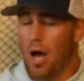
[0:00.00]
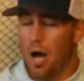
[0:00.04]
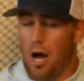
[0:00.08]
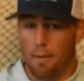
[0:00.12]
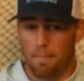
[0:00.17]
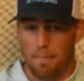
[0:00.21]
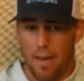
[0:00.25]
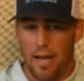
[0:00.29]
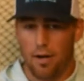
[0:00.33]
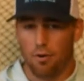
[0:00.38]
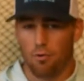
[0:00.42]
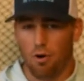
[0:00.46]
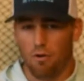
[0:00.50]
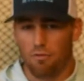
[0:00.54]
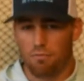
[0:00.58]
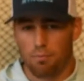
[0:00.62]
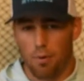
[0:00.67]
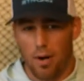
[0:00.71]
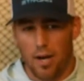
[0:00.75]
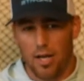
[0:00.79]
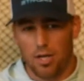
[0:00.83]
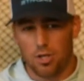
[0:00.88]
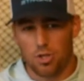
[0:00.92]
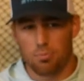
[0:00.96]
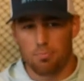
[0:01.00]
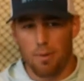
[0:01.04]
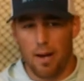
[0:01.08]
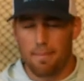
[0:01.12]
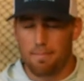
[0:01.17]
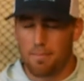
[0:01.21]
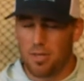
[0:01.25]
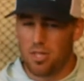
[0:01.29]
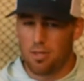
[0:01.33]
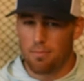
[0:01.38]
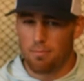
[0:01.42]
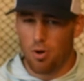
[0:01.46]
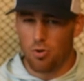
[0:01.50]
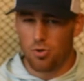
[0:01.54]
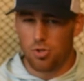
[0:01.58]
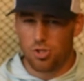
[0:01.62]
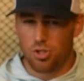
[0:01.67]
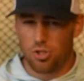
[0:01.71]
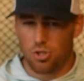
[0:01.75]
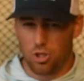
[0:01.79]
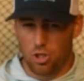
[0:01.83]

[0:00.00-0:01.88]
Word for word: A mangrove branch might be the most